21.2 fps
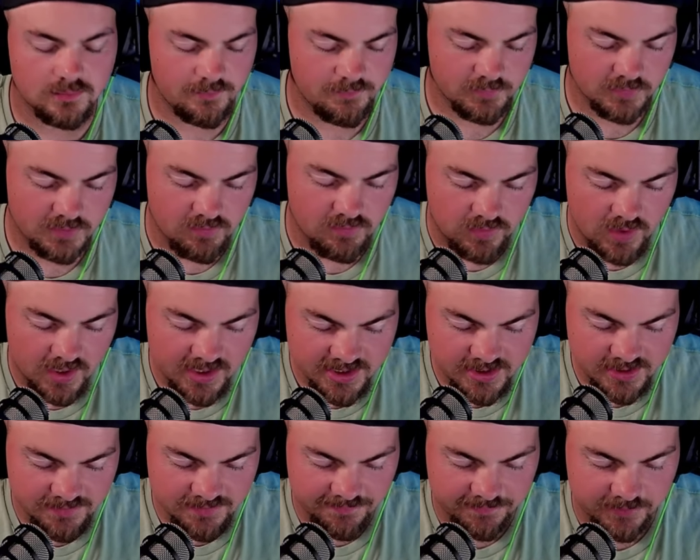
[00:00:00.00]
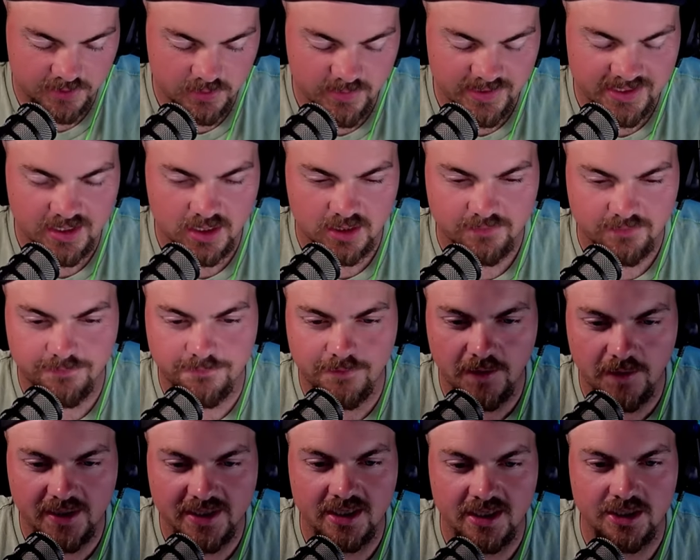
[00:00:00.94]
Ronnie just flew in on a
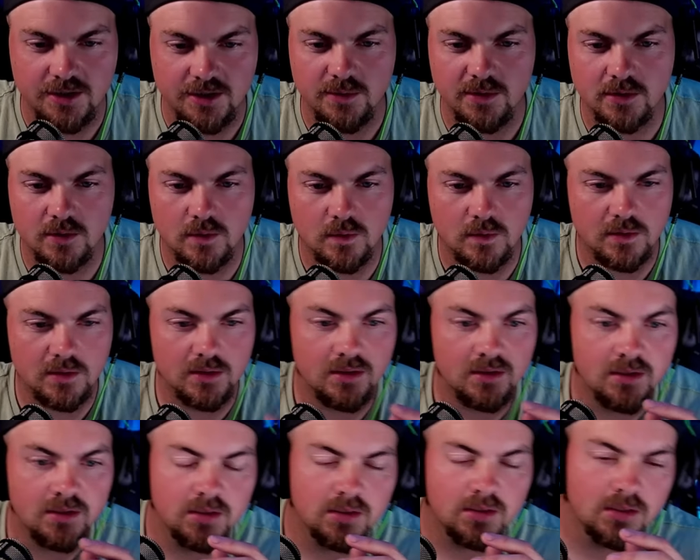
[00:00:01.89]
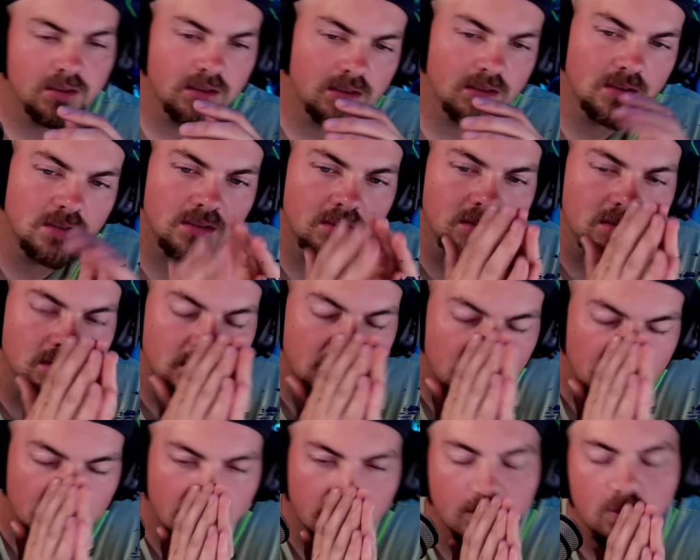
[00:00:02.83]
fucking unicorn?
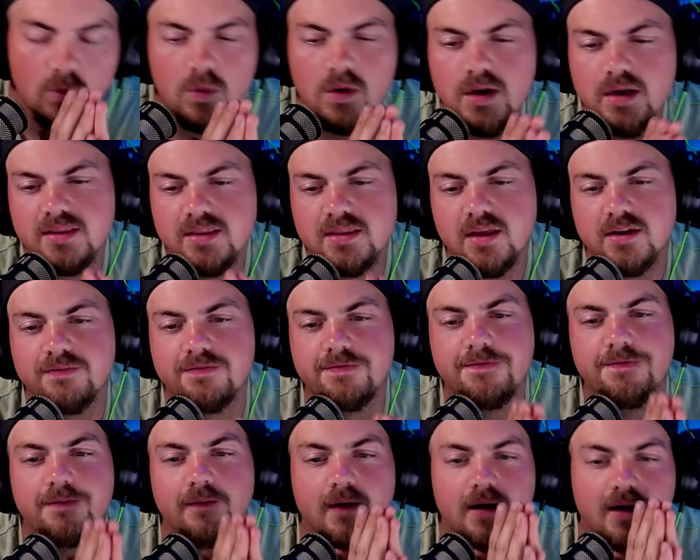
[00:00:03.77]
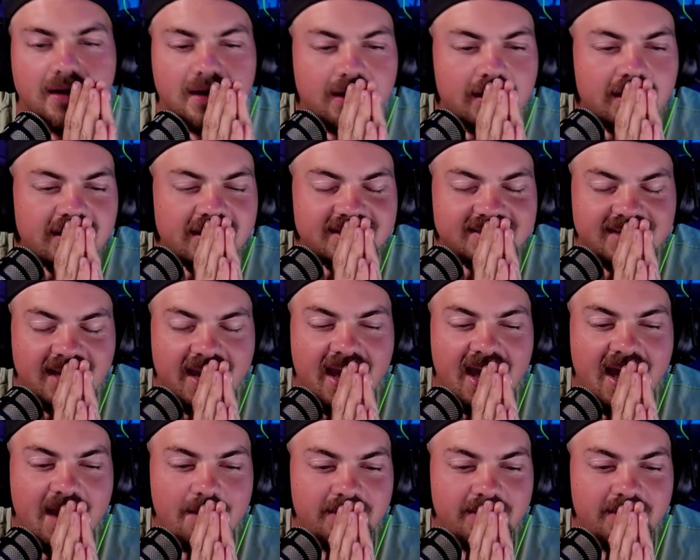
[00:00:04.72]
What the fuck is happening?